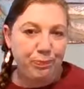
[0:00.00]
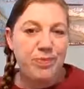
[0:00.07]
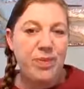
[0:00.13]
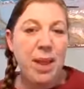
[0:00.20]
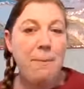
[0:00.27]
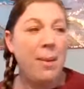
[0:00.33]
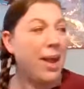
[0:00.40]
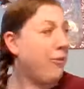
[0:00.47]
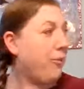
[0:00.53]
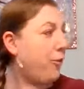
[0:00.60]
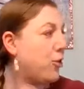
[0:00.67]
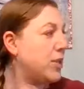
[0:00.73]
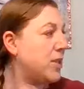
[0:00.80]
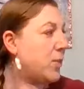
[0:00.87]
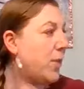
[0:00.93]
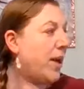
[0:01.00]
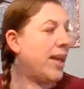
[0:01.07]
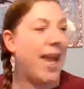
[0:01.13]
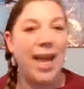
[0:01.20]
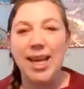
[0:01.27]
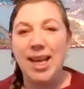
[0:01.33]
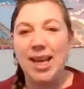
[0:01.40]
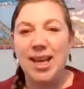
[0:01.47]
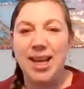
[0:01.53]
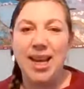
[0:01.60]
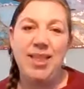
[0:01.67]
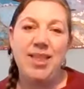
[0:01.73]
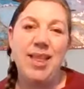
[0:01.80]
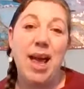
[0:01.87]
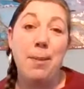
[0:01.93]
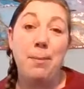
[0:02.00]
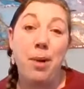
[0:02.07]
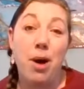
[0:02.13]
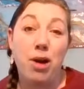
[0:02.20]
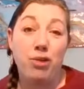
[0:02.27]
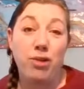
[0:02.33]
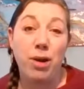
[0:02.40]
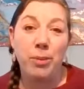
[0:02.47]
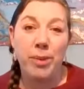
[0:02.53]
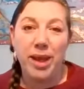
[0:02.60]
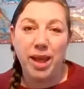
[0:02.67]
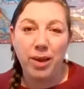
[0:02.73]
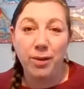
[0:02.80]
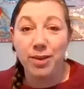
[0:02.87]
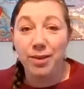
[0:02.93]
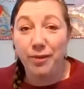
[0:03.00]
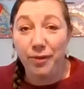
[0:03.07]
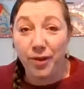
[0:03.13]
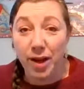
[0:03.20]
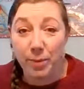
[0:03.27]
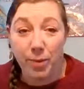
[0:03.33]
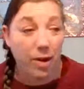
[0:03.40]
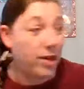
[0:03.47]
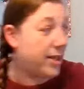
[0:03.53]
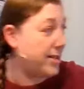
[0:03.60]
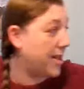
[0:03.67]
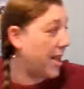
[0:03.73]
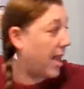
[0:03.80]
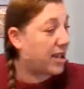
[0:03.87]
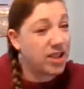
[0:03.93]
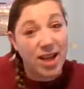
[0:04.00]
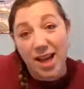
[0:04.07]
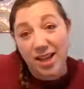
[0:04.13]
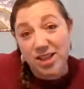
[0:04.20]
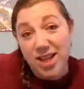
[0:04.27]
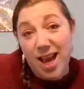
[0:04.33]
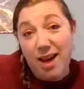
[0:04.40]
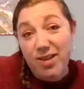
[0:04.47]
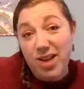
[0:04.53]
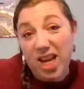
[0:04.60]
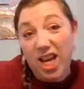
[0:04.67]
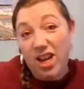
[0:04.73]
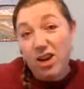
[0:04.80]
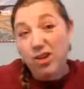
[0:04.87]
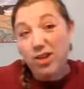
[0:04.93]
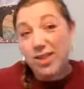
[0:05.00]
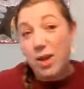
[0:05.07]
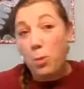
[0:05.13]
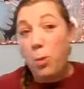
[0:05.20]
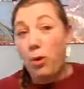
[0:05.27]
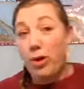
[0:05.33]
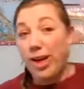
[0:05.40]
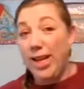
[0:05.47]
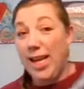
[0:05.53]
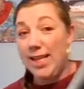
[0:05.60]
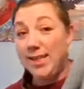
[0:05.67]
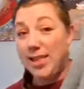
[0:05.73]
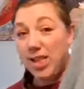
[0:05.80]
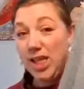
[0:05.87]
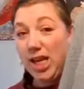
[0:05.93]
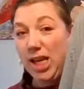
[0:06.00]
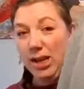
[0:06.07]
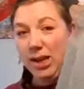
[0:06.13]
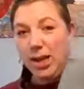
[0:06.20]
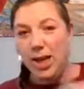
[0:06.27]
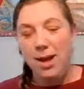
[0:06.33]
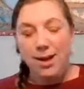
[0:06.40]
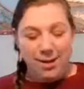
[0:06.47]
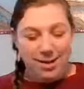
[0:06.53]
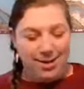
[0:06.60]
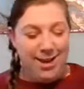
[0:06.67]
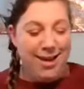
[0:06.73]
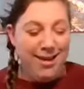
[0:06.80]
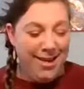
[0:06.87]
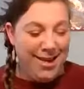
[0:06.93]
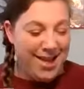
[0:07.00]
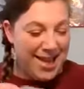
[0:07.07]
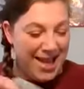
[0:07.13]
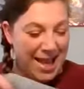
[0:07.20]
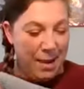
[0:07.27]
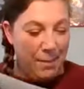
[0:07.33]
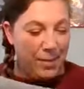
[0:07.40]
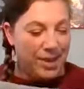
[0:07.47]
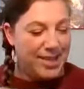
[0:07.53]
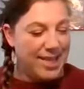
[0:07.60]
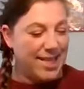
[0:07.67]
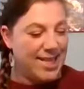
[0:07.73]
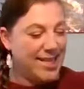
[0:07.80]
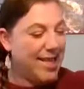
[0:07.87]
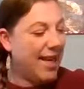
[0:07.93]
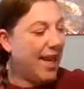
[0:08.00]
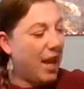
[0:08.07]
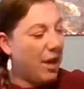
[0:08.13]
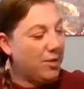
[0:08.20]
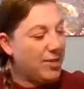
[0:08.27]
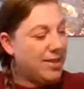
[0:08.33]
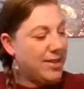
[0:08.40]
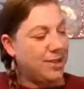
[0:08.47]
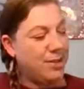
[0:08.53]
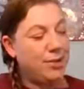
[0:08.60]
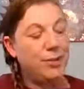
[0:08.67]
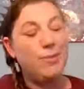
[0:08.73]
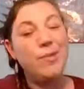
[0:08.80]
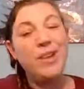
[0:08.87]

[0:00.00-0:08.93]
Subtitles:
my first one, I knitted in Ballroom EU, and the funny part is I actually have it here because I wore it yesterday. It's inside out. So